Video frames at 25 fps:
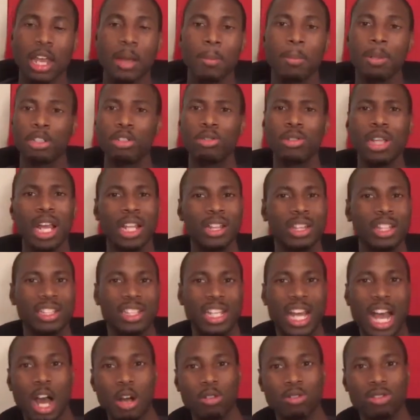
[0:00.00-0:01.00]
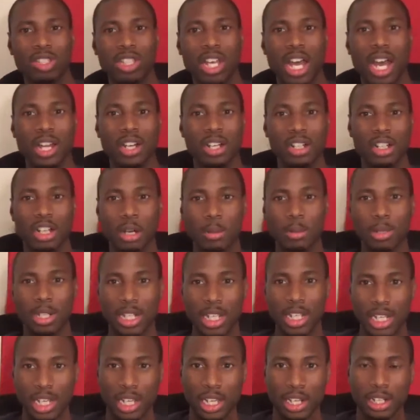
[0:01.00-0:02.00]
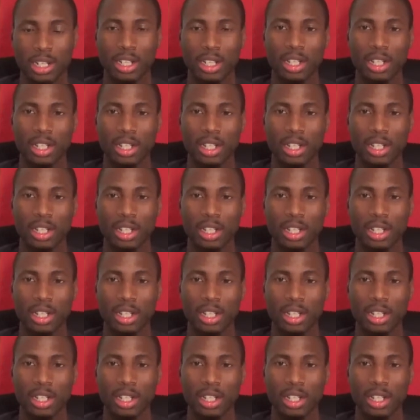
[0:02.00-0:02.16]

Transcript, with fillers: But you got this outsider coming in,